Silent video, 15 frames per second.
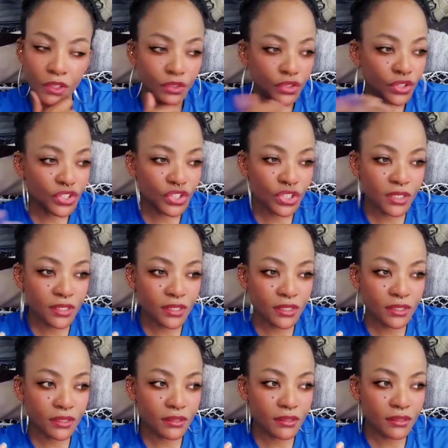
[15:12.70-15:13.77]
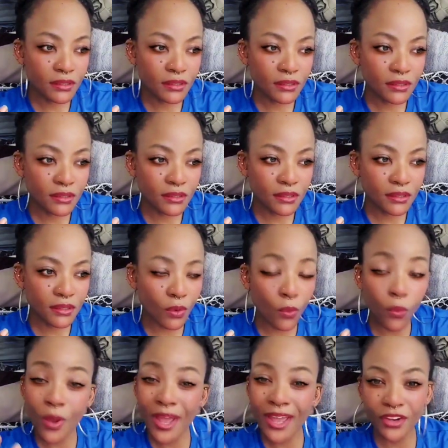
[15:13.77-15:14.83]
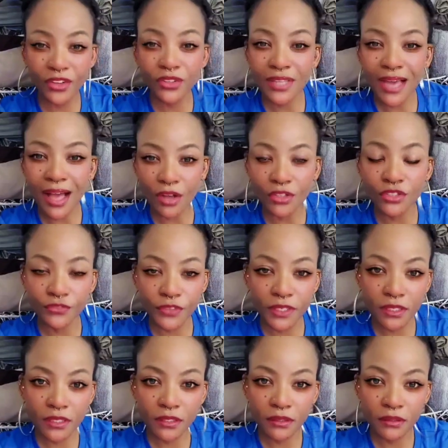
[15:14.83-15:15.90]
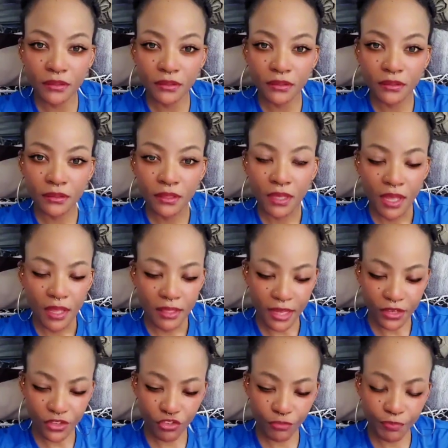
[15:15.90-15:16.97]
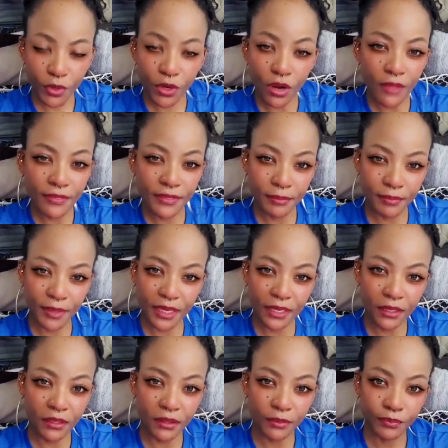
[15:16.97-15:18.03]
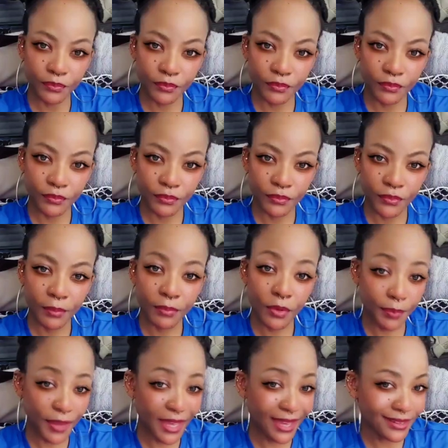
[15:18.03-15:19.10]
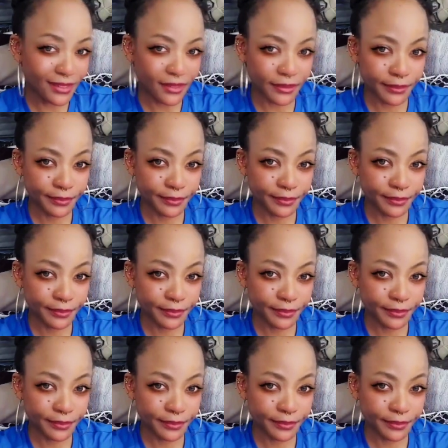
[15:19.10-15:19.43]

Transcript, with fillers: to just wear the outfit that you've put on the bed, prepared it,